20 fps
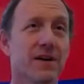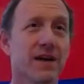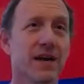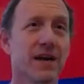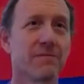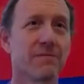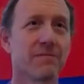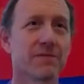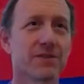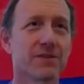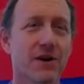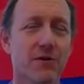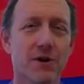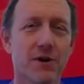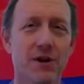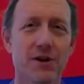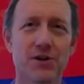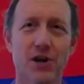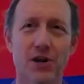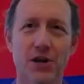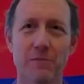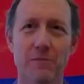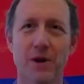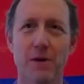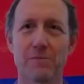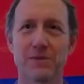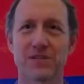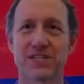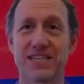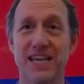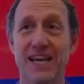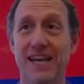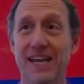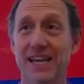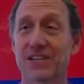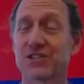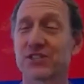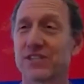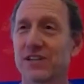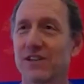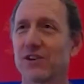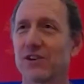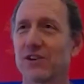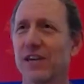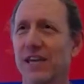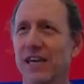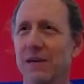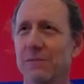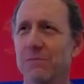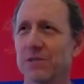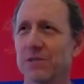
Right? So I want to talk about mistakes and looking at